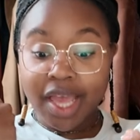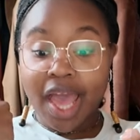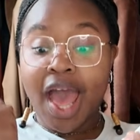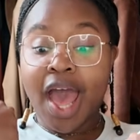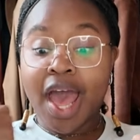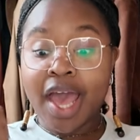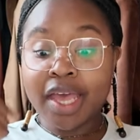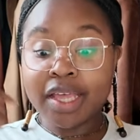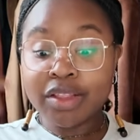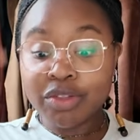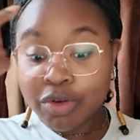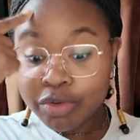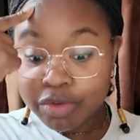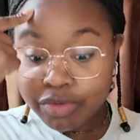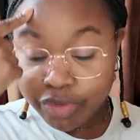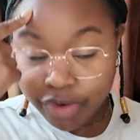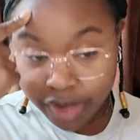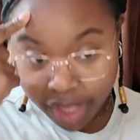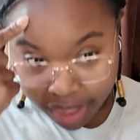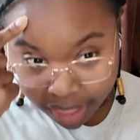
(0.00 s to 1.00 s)
I
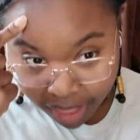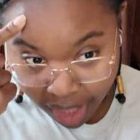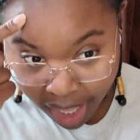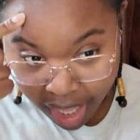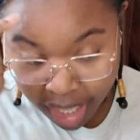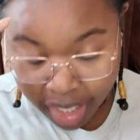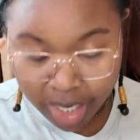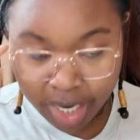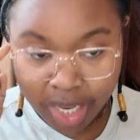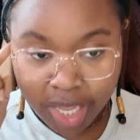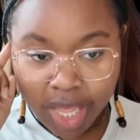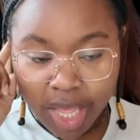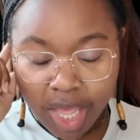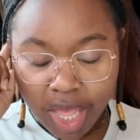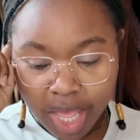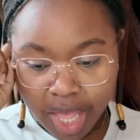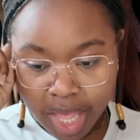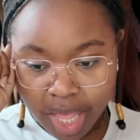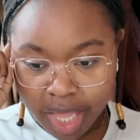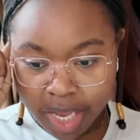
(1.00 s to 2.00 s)
don't forget that,
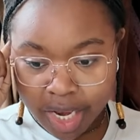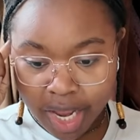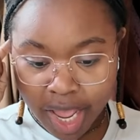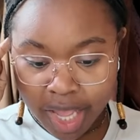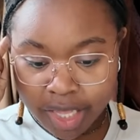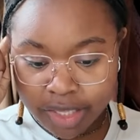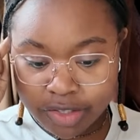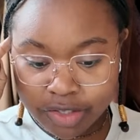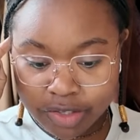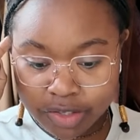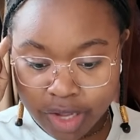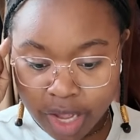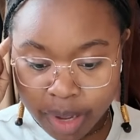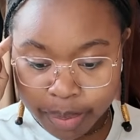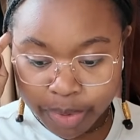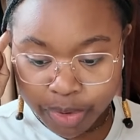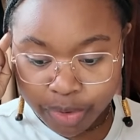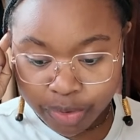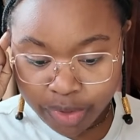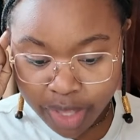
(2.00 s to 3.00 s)
and I
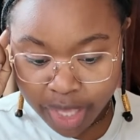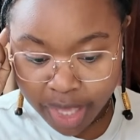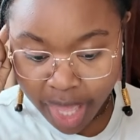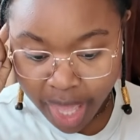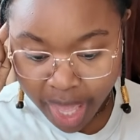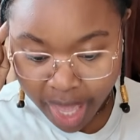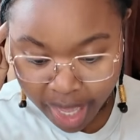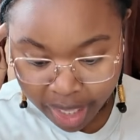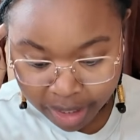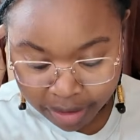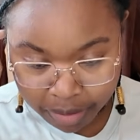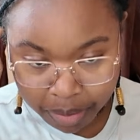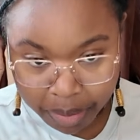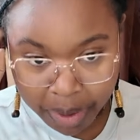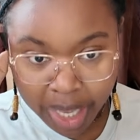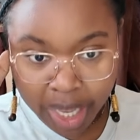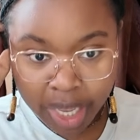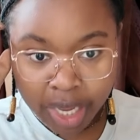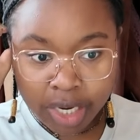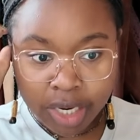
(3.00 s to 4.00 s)
stop using
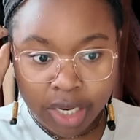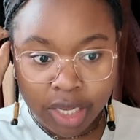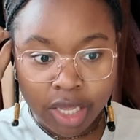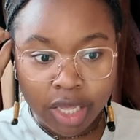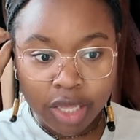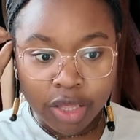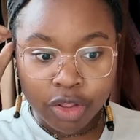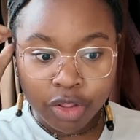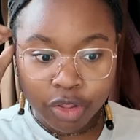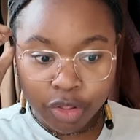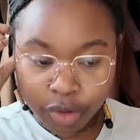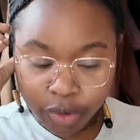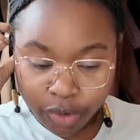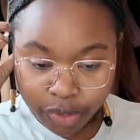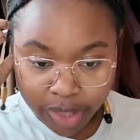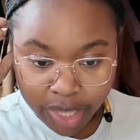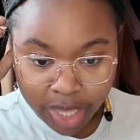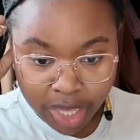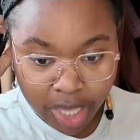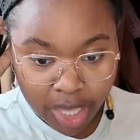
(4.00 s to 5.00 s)
handmade
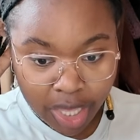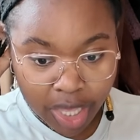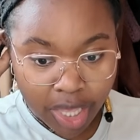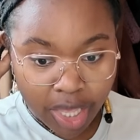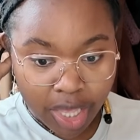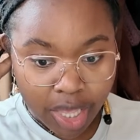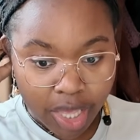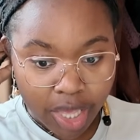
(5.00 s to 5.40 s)
clothing